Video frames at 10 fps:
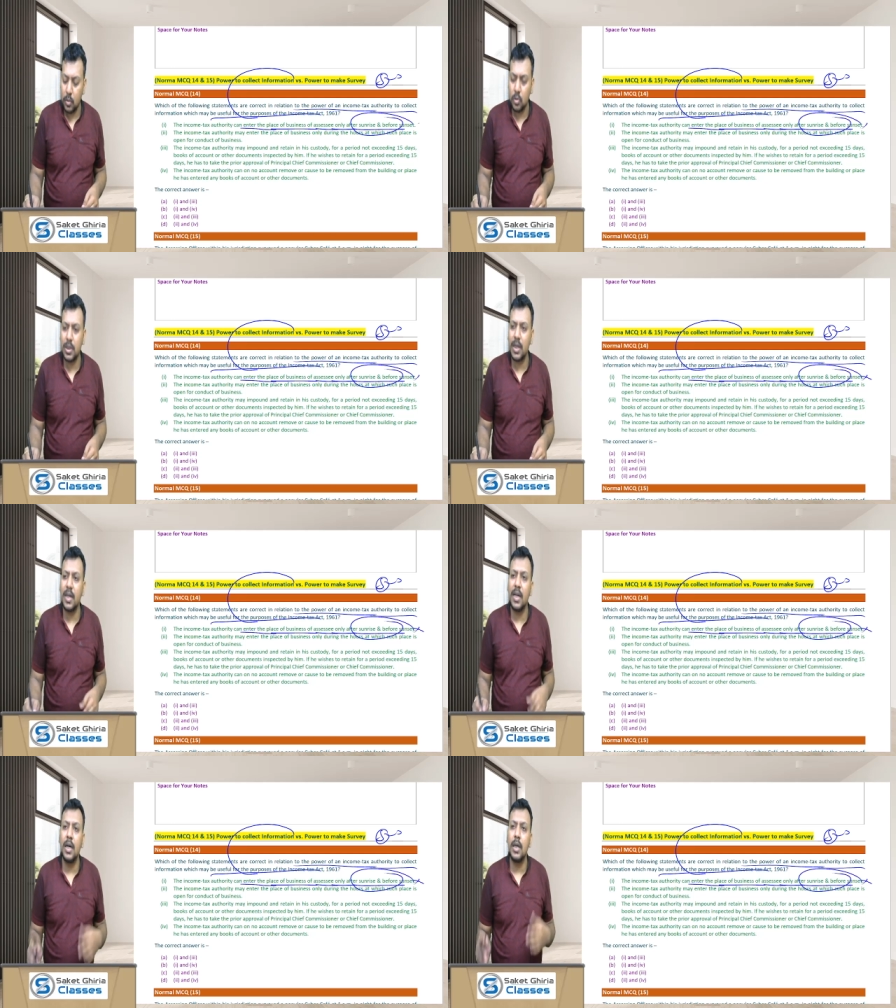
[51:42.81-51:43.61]
No, sir,
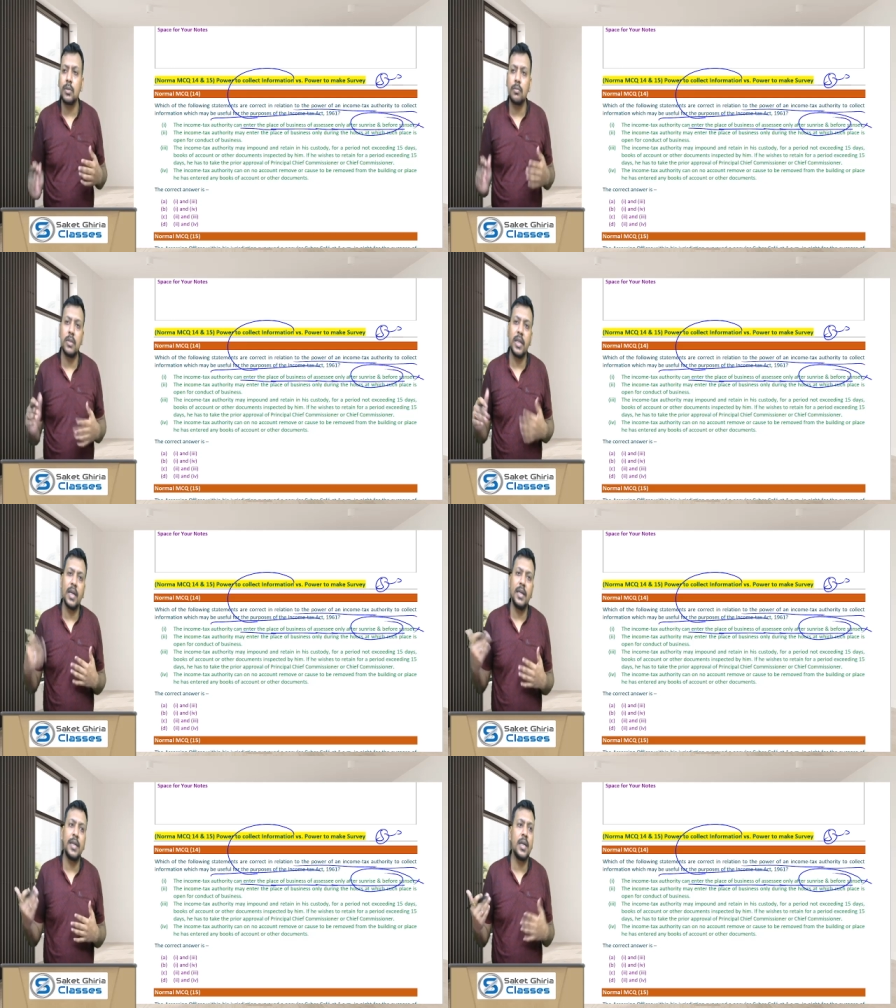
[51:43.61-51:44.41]
they
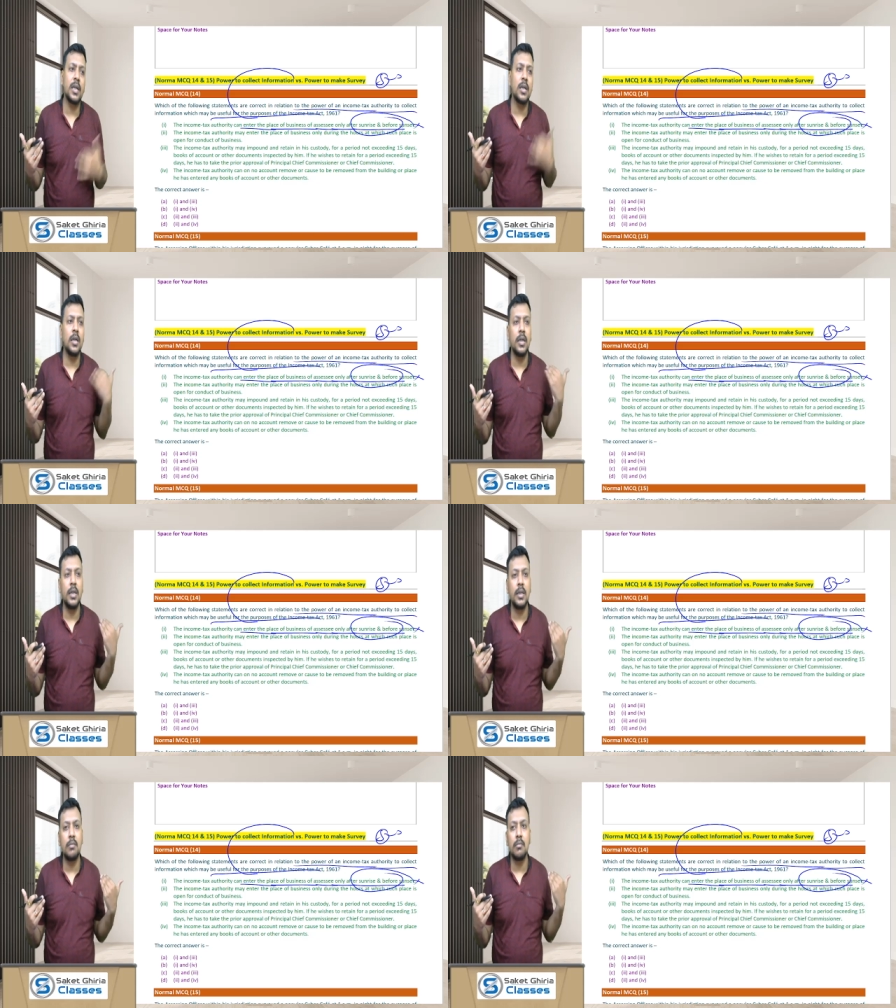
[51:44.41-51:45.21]
can enter
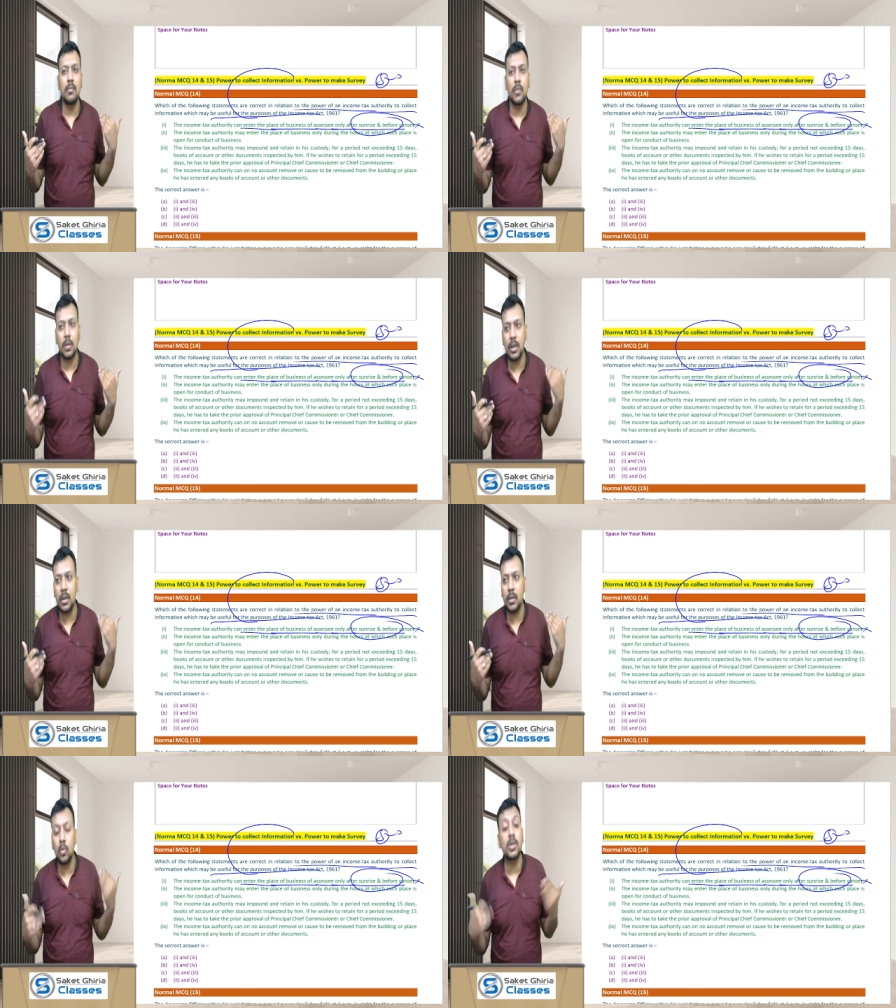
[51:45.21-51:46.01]

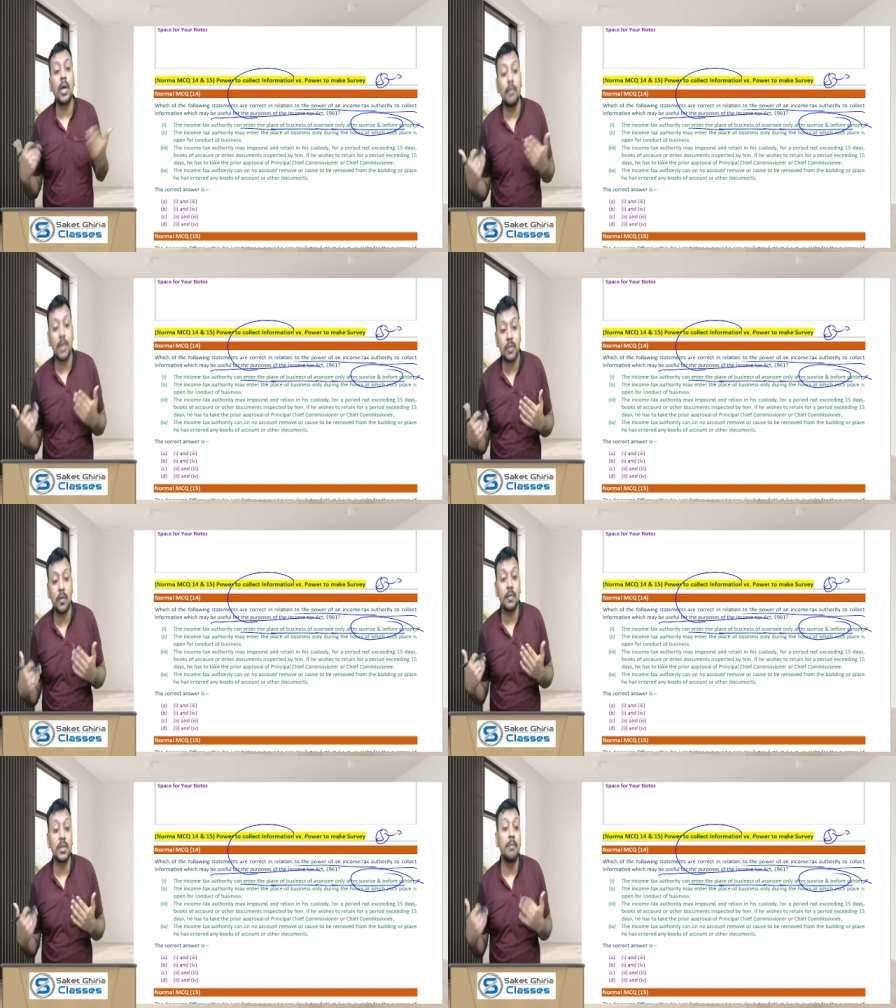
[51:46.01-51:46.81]
in those hours
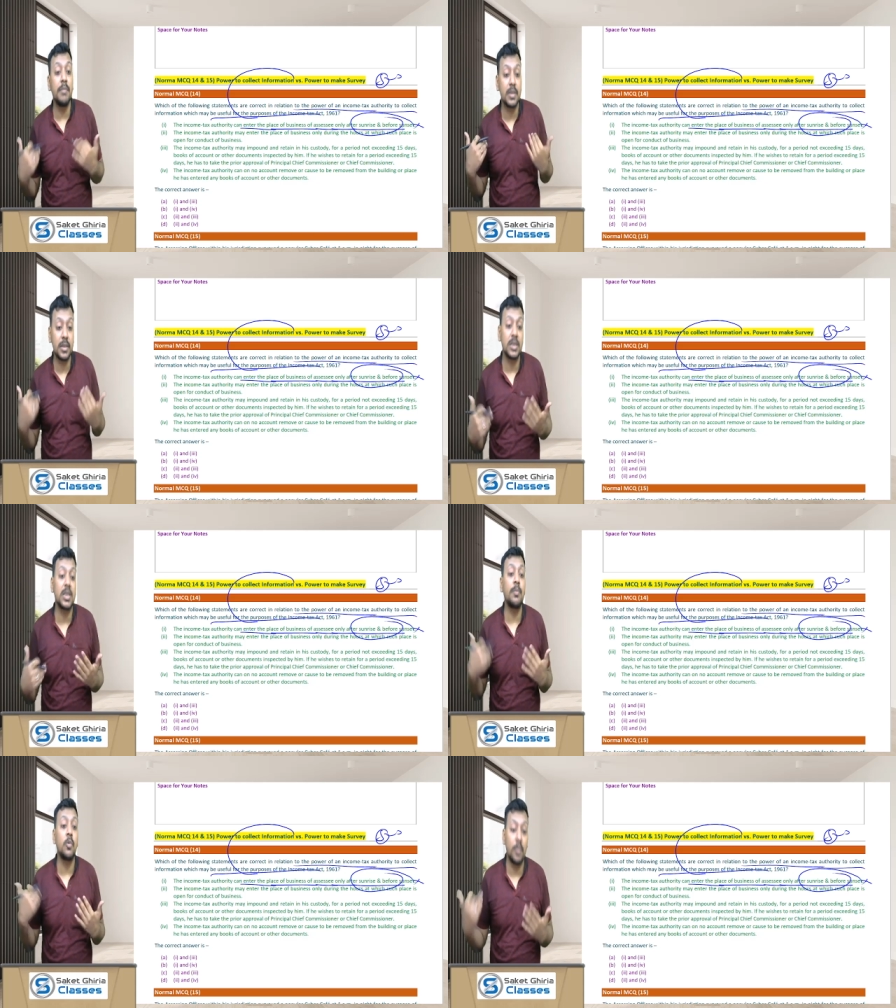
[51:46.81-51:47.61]
for which the business is
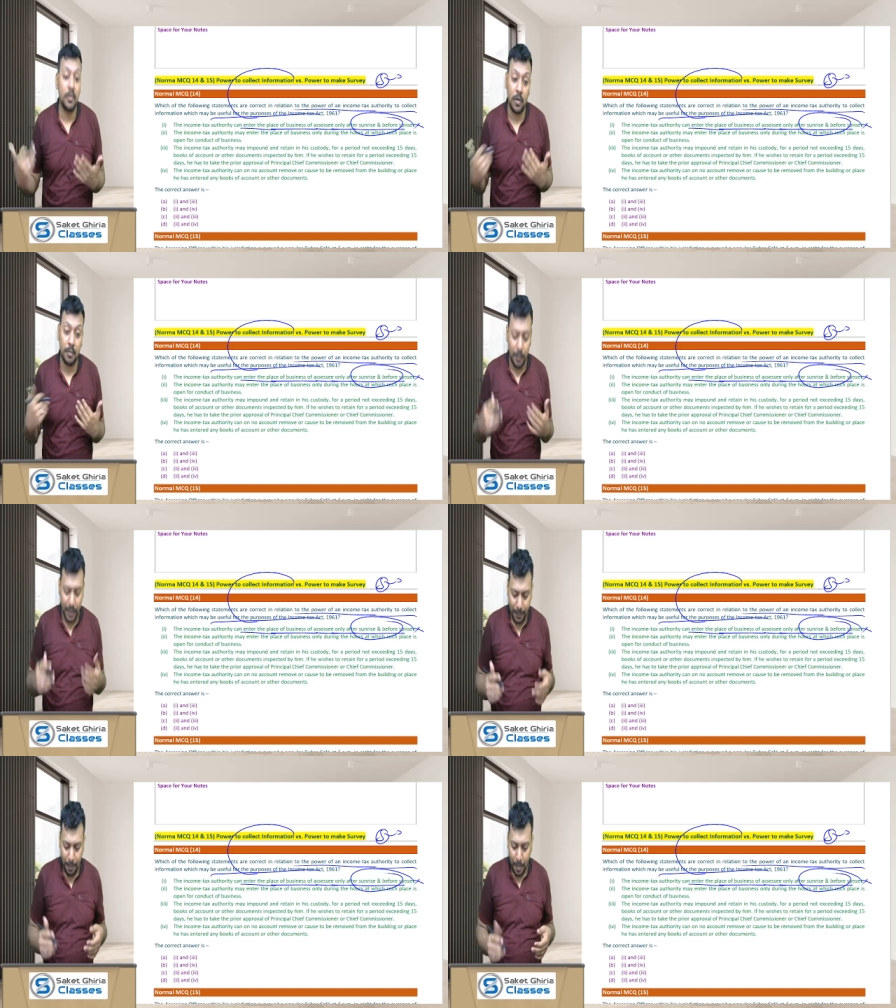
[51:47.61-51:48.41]
kept open for public.